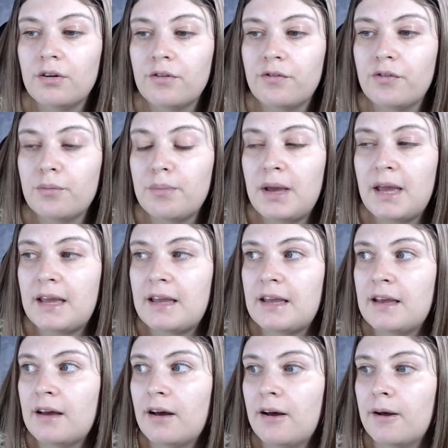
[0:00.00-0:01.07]
for
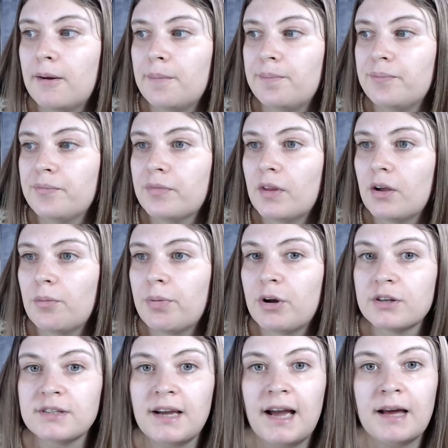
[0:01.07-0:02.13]
me, um,
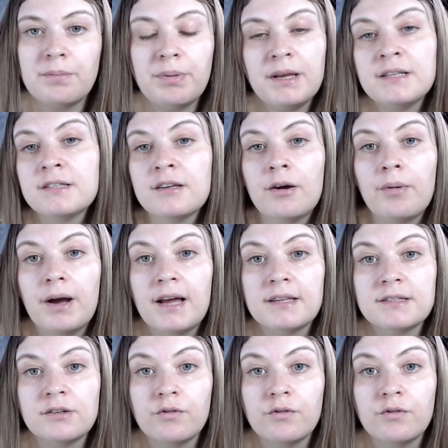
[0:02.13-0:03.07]
because I had PCOS,